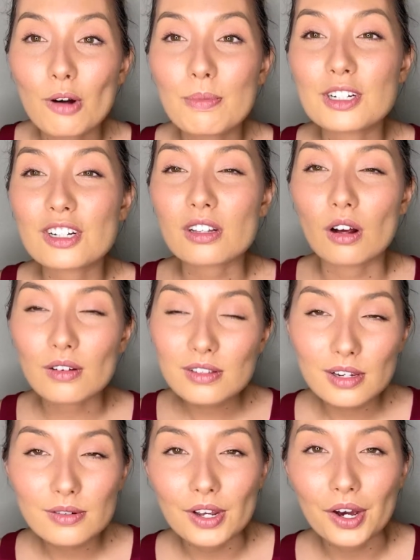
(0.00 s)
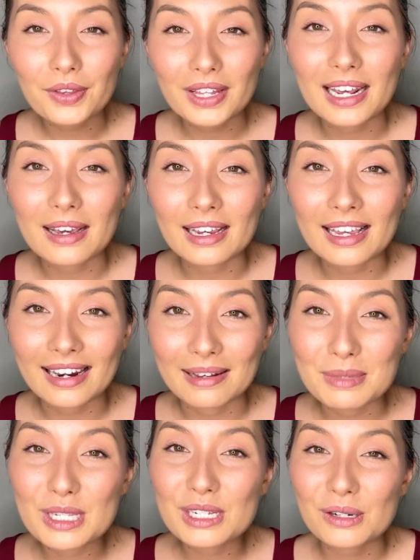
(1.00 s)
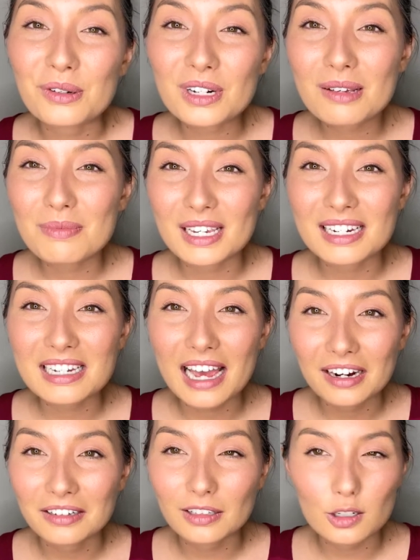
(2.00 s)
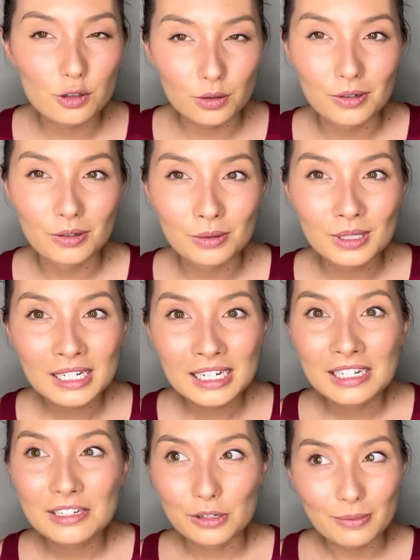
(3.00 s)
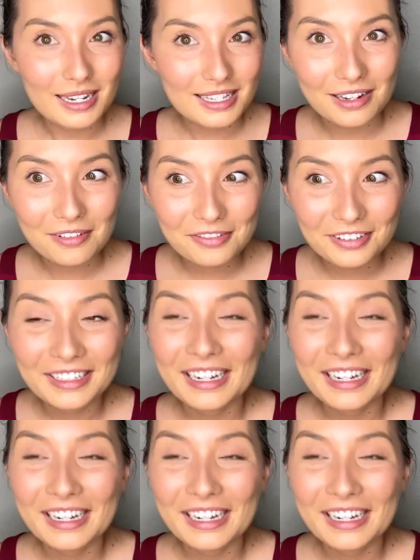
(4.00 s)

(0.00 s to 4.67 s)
But just also know that I, again, am still going to be entirely true to myself.